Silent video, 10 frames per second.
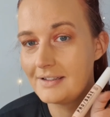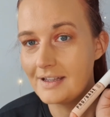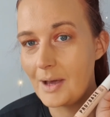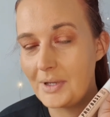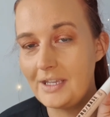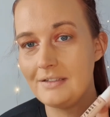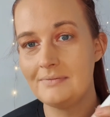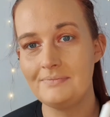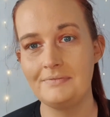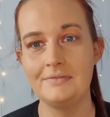I mean,
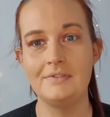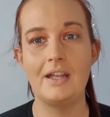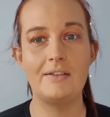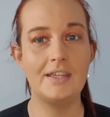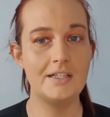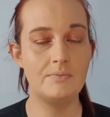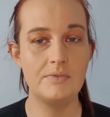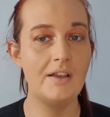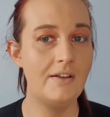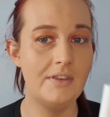and if
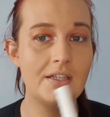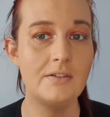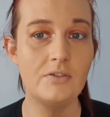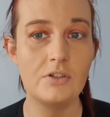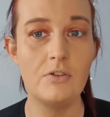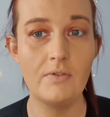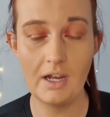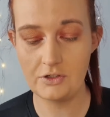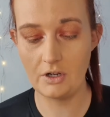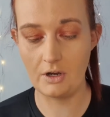this does an
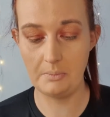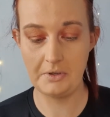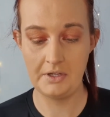alright job,